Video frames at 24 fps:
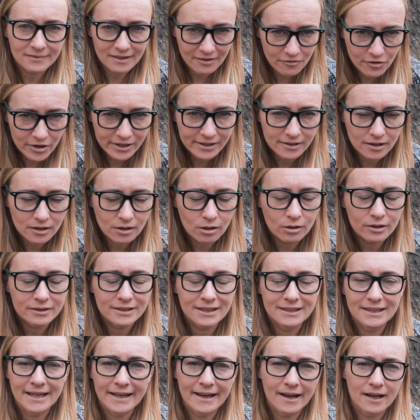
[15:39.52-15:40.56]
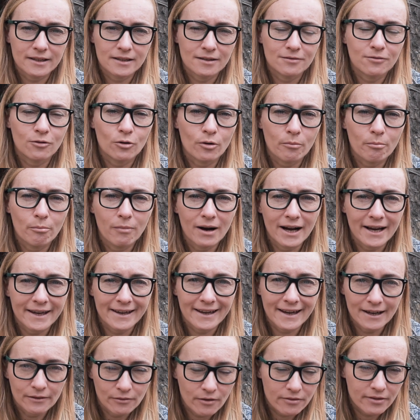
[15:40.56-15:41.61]
read a lot and I can't afford buying
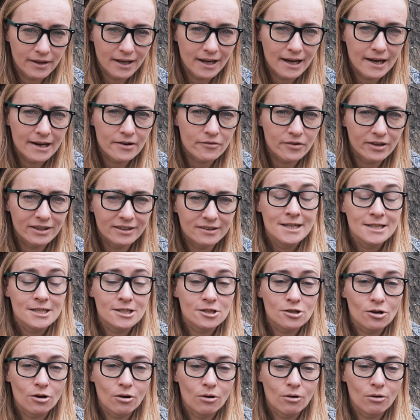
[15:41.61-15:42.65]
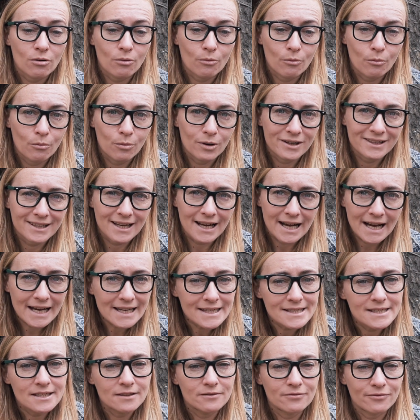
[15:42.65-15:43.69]
everything I read. So what I
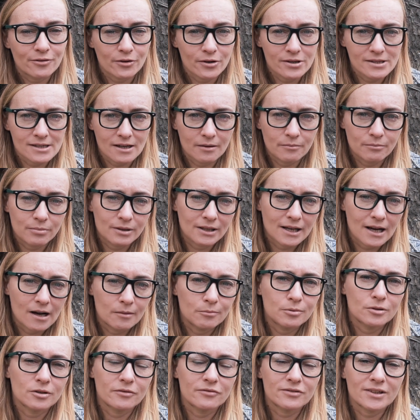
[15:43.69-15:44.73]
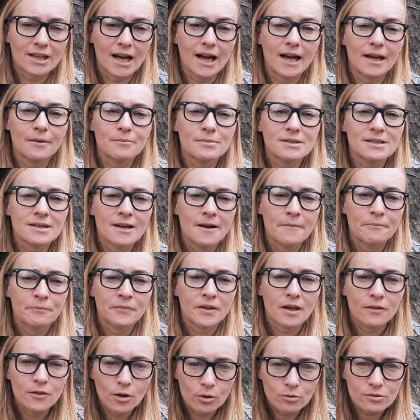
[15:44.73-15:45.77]
did, for example, a couple of times,
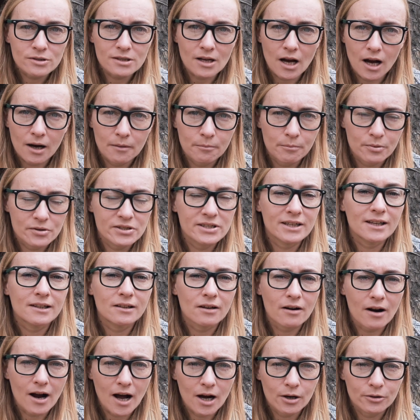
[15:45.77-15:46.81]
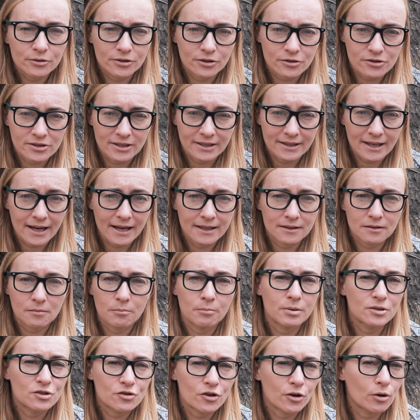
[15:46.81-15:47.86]
those particular authors that had
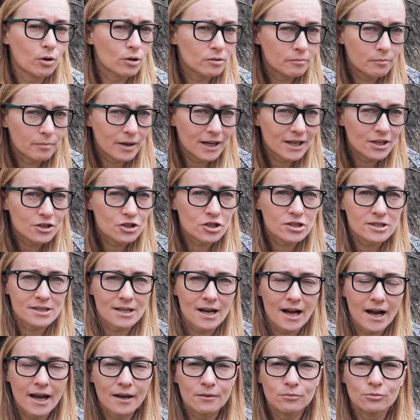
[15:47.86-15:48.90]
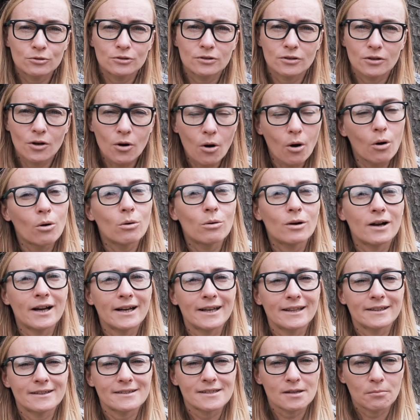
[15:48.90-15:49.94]
Patreon pages, I would go
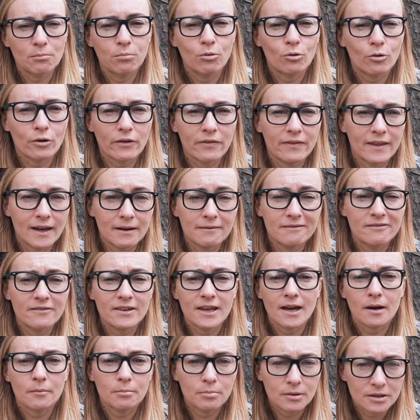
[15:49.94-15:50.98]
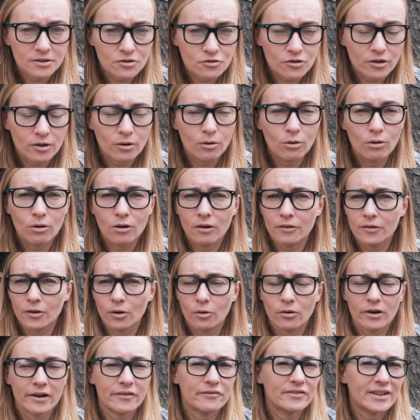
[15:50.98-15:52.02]
and support them via Patreon
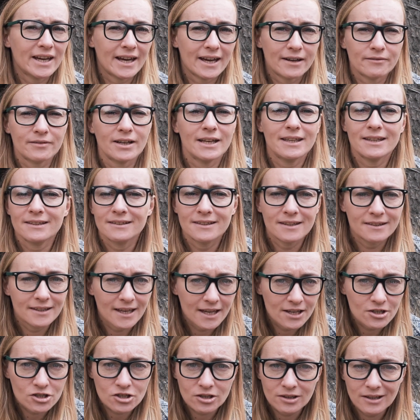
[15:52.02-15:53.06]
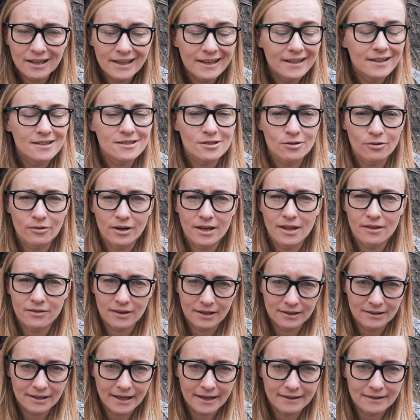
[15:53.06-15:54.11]
or if they have any donation links or
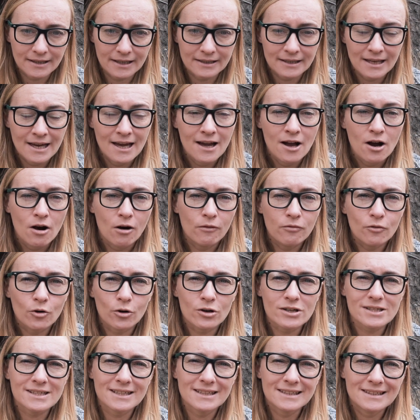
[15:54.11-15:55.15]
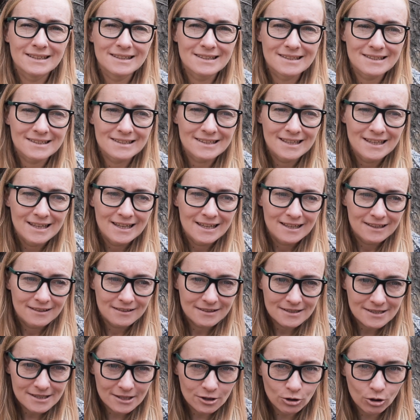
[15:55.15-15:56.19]
anything like that. Of course, it's
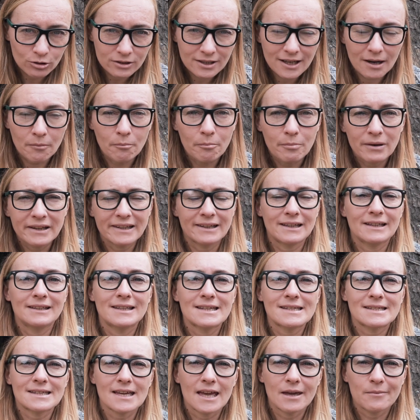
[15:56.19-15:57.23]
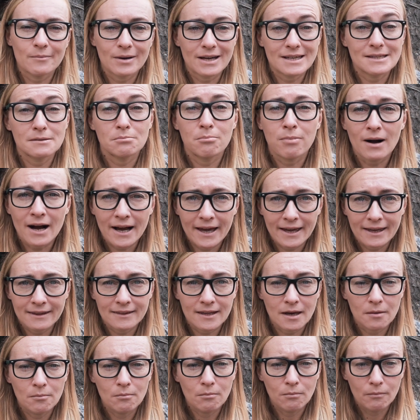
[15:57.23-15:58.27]
not completely the same as buying
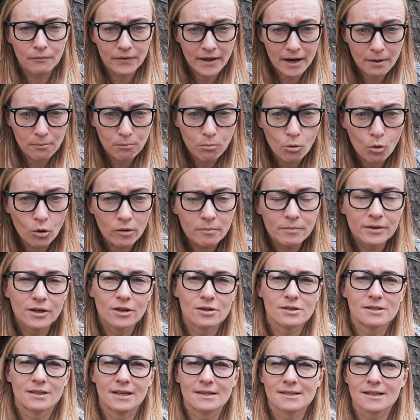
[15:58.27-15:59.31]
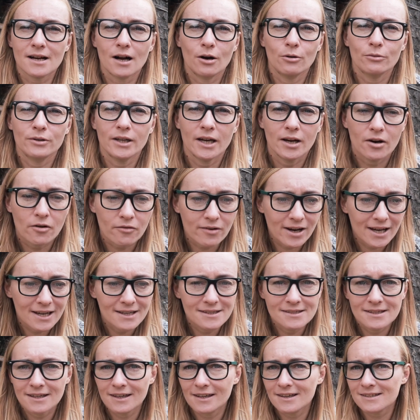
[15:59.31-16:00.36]
their book because that's how their
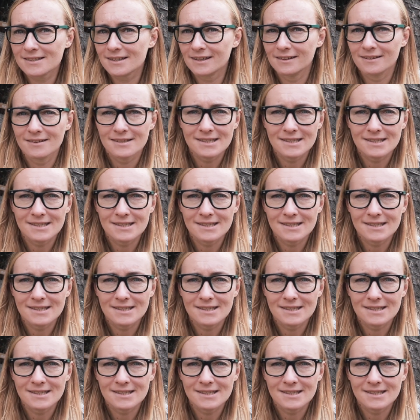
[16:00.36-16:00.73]
ratings and